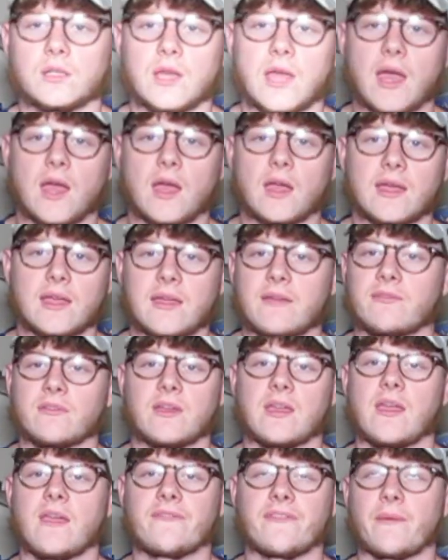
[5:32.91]
uh,
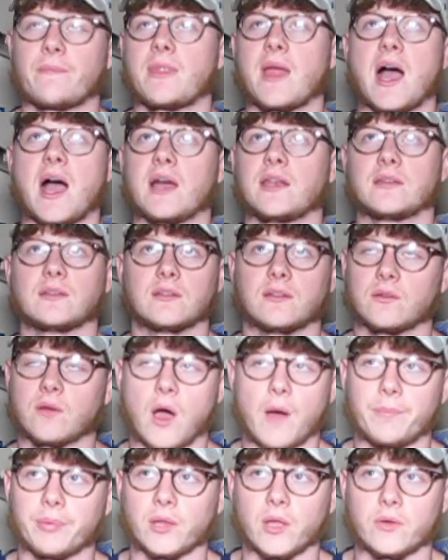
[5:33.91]
if if I'm not
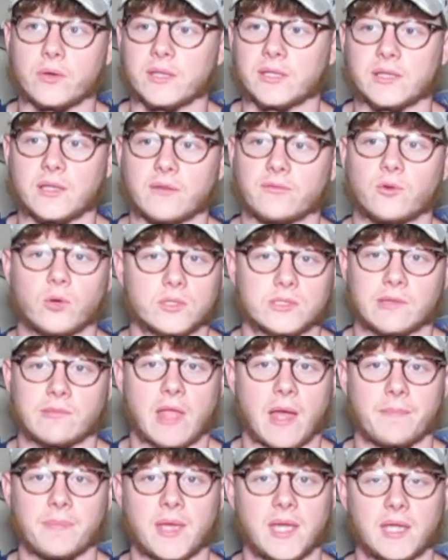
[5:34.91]
uploading, then of course I'm
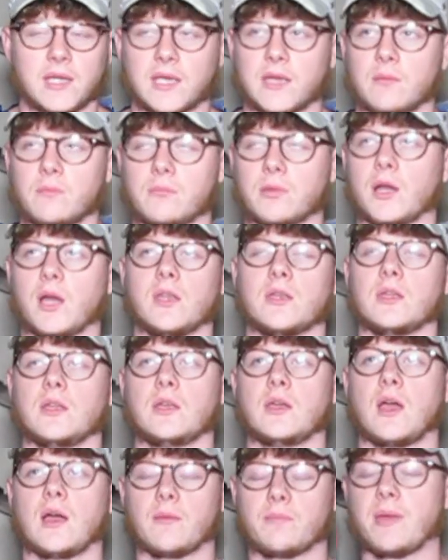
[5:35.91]
not paying him. But
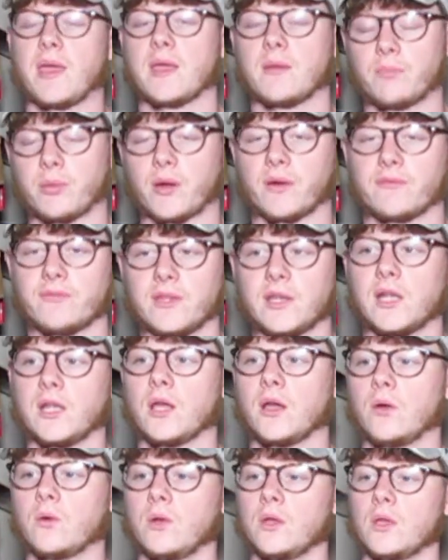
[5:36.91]
pay him per
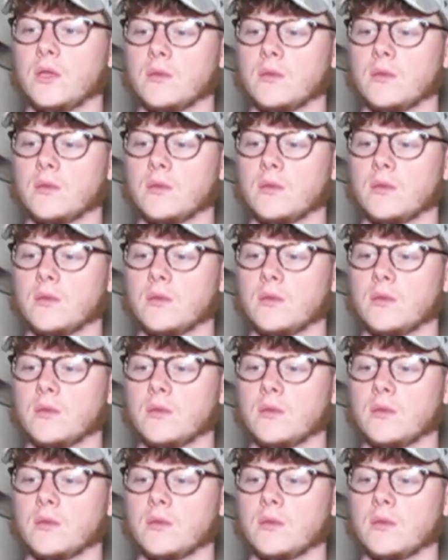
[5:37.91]
video.